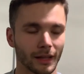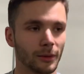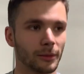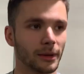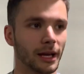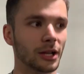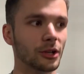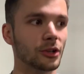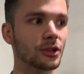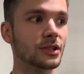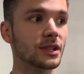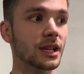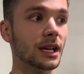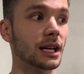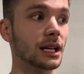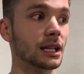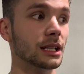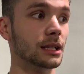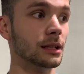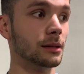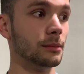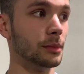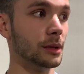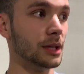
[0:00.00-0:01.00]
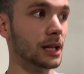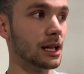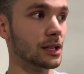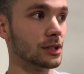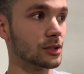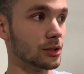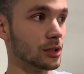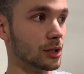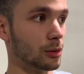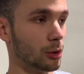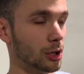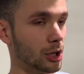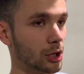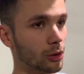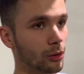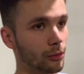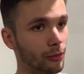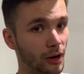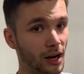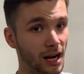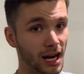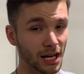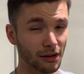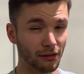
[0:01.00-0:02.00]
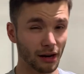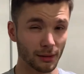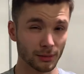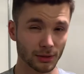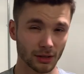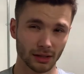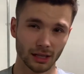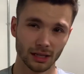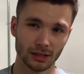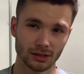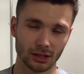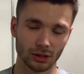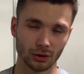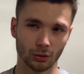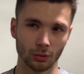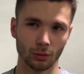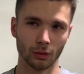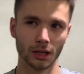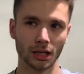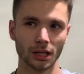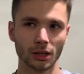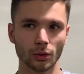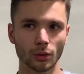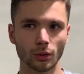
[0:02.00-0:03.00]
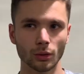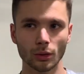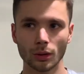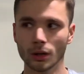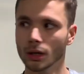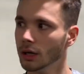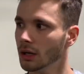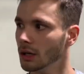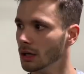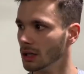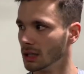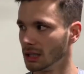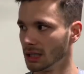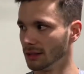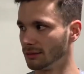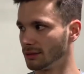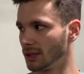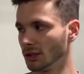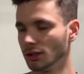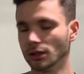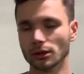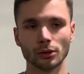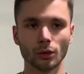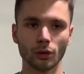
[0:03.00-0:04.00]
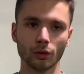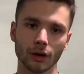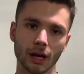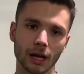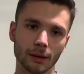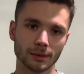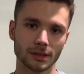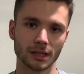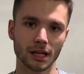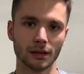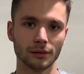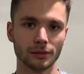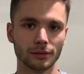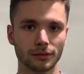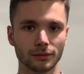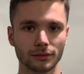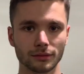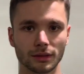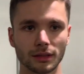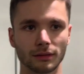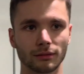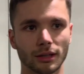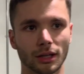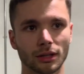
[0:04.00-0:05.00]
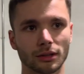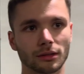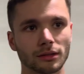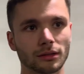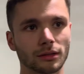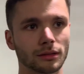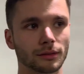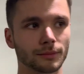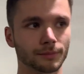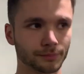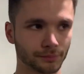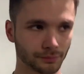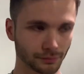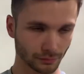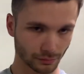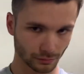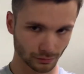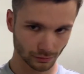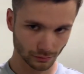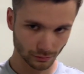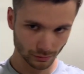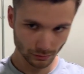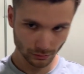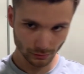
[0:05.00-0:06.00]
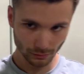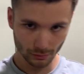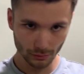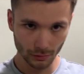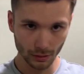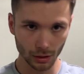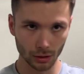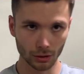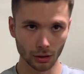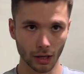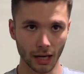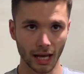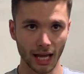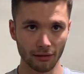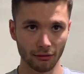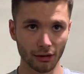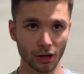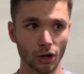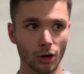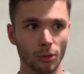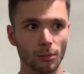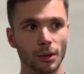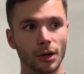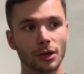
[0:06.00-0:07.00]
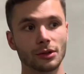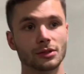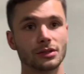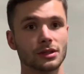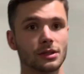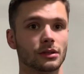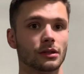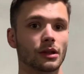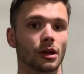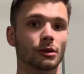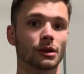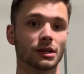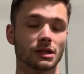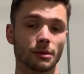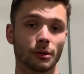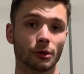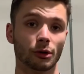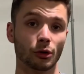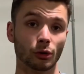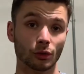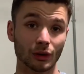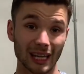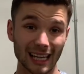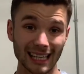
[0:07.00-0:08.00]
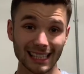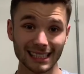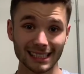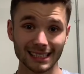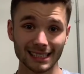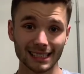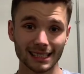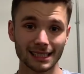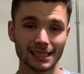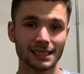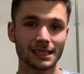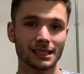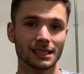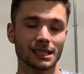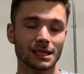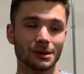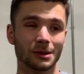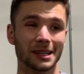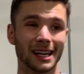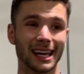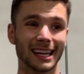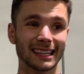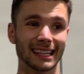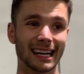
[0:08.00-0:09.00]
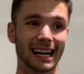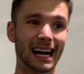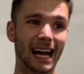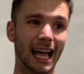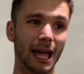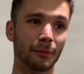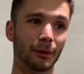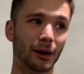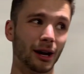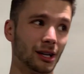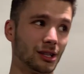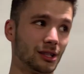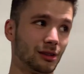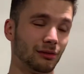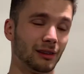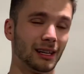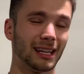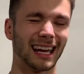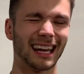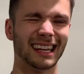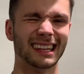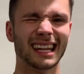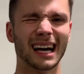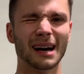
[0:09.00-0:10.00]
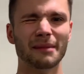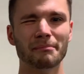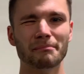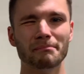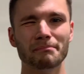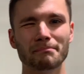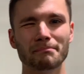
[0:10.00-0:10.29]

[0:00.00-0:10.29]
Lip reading: can't use that. But yeah, so you want to go for high reps on this, you don't want to go, you've done your low rep stuff, you've done the heavy compounds. Now it's about going light, so you're getting that hypertrophy, getting that